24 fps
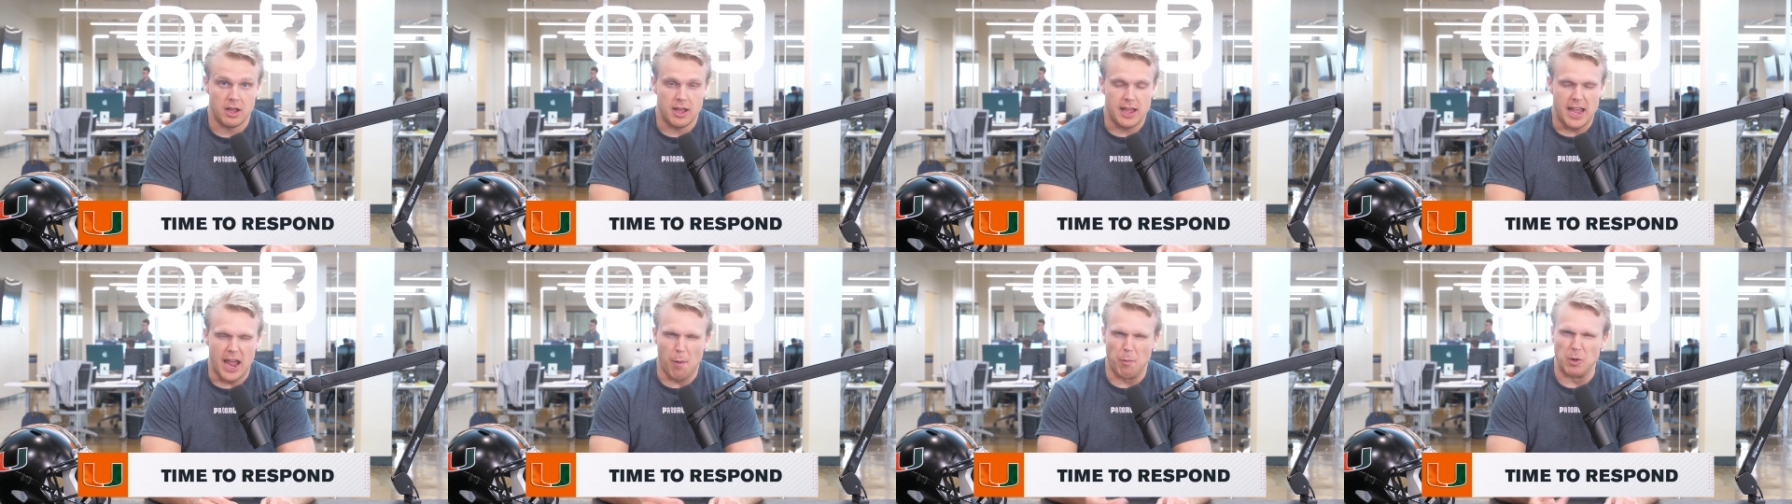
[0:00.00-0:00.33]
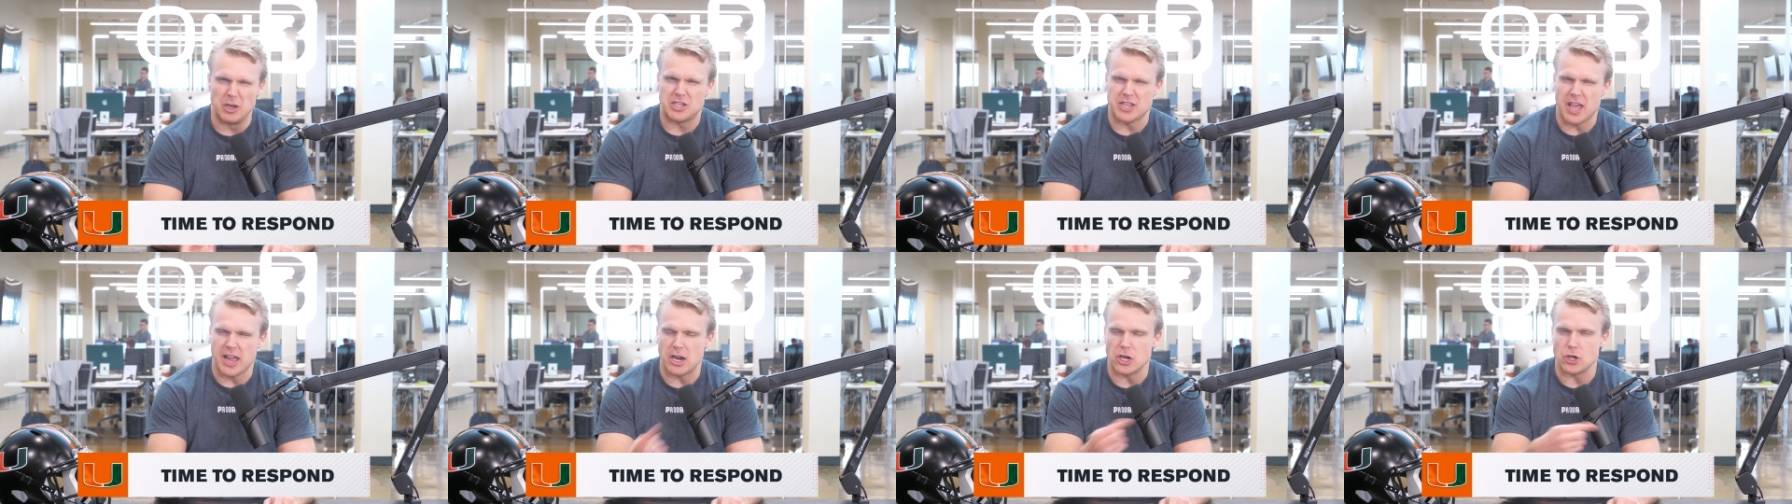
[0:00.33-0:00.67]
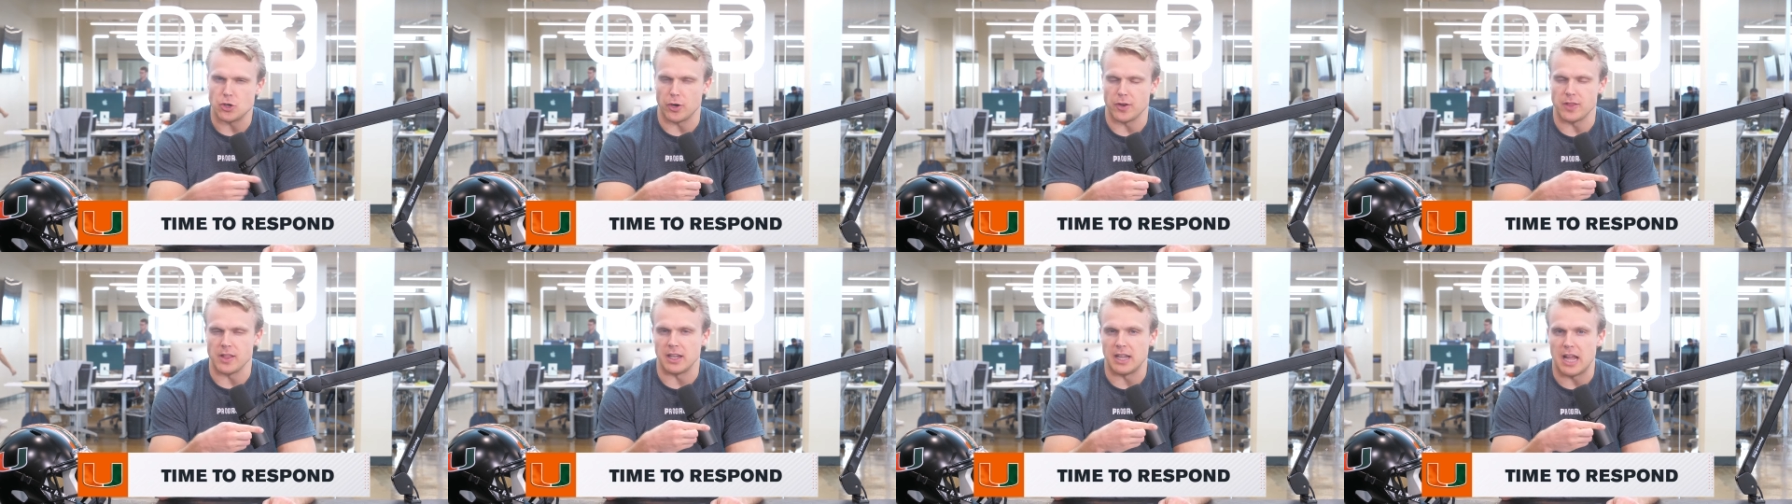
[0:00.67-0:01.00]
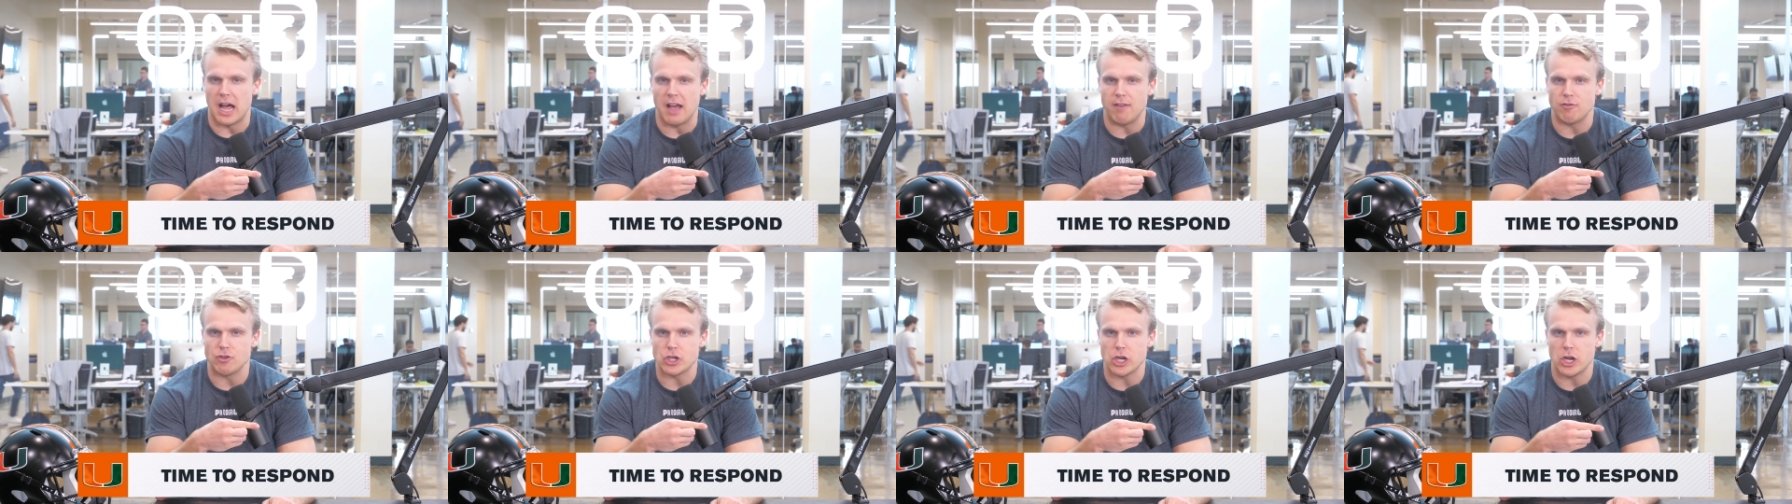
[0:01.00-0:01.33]
And we said it during the
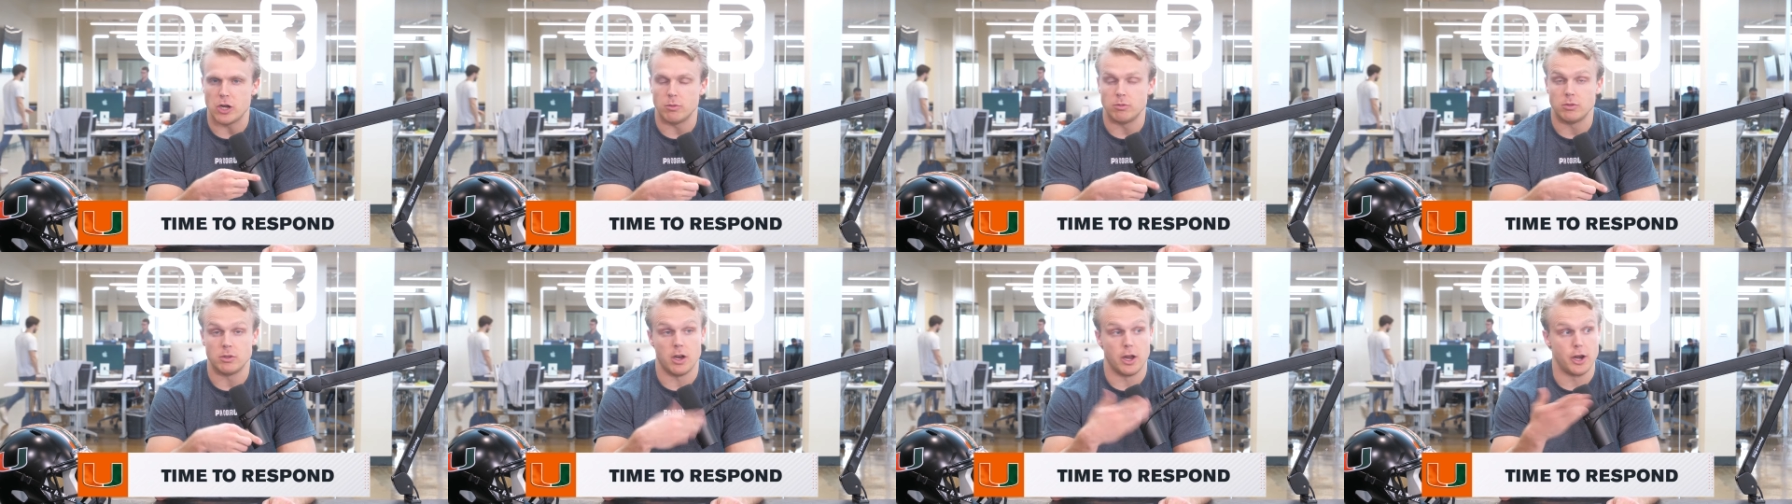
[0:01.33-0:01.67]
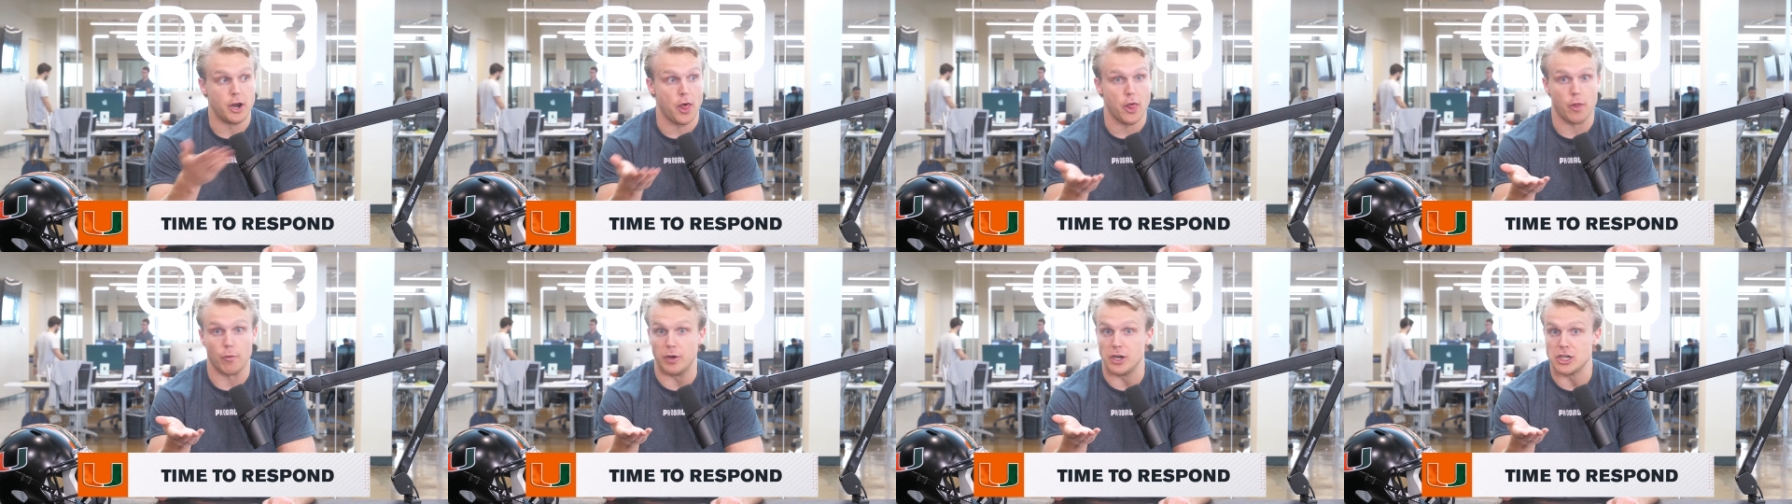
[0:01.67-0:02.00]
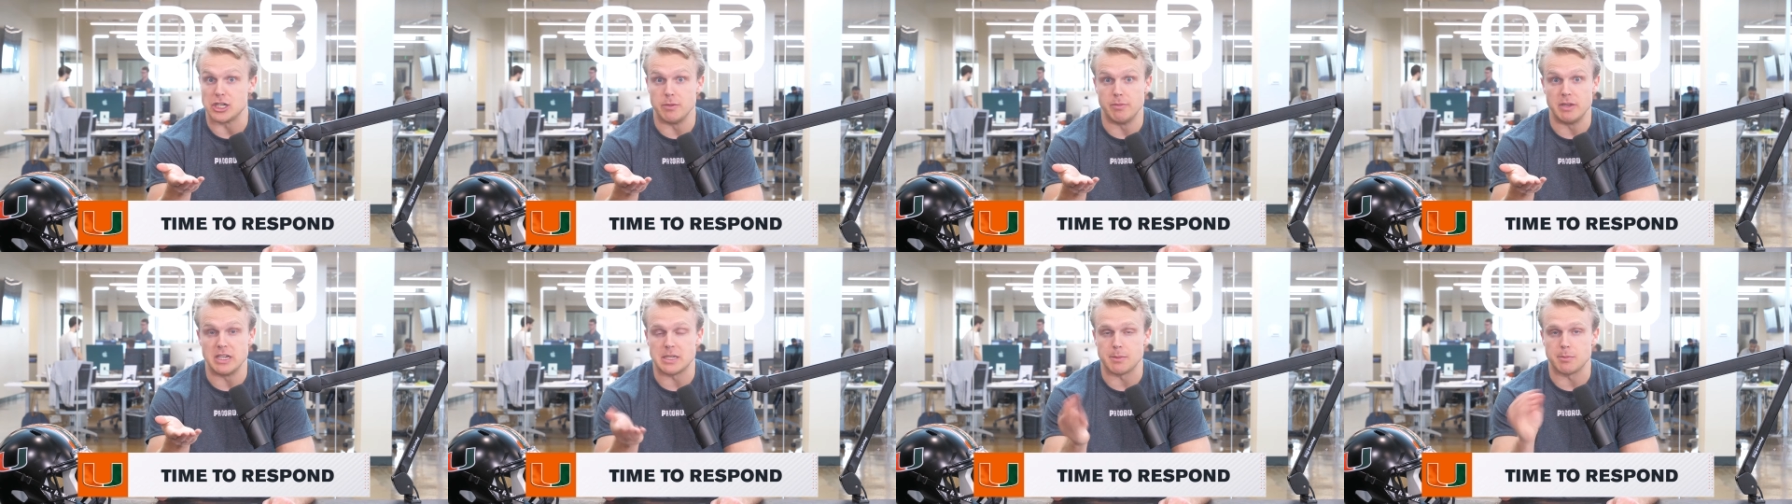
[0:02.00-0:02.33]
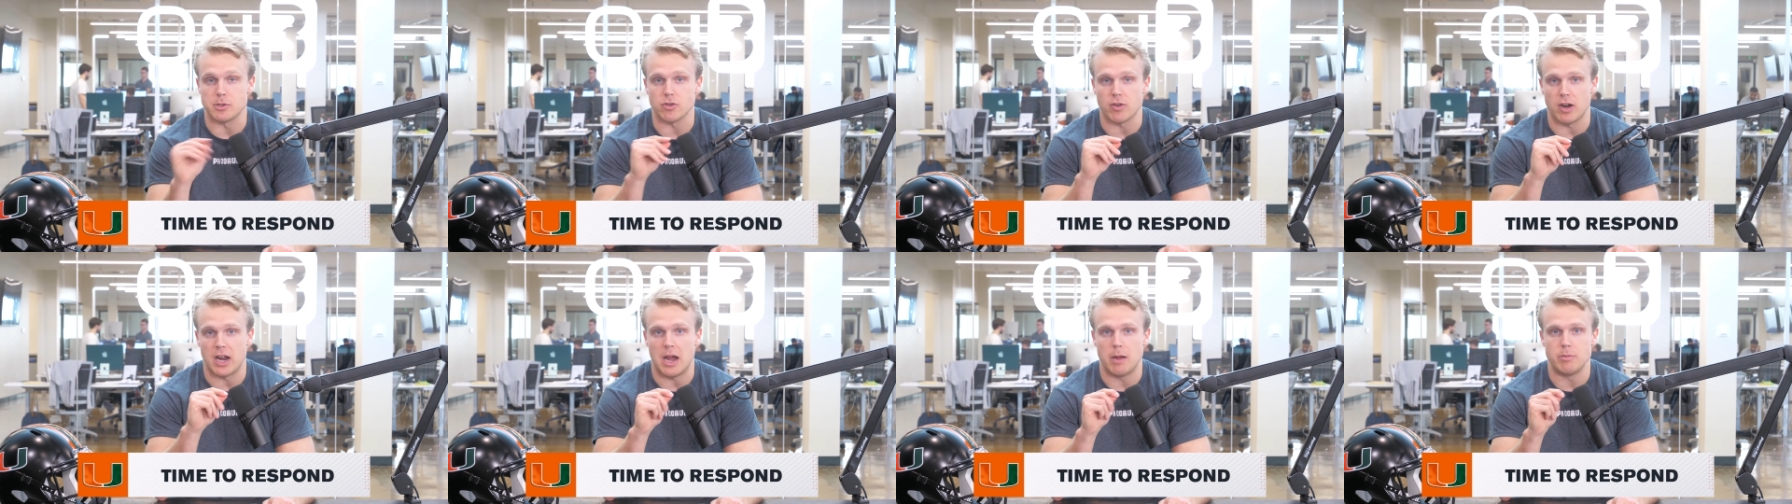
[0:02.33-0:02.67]
live show. Another reason to be
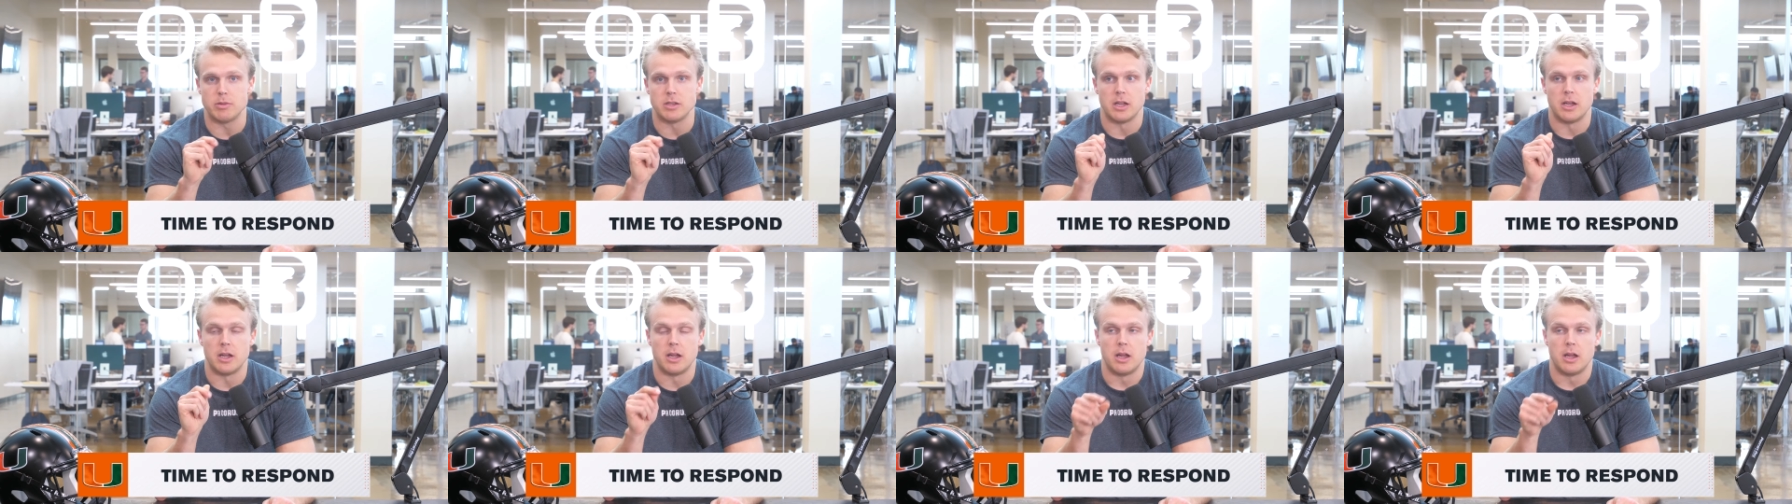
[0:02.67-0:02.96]
subscribed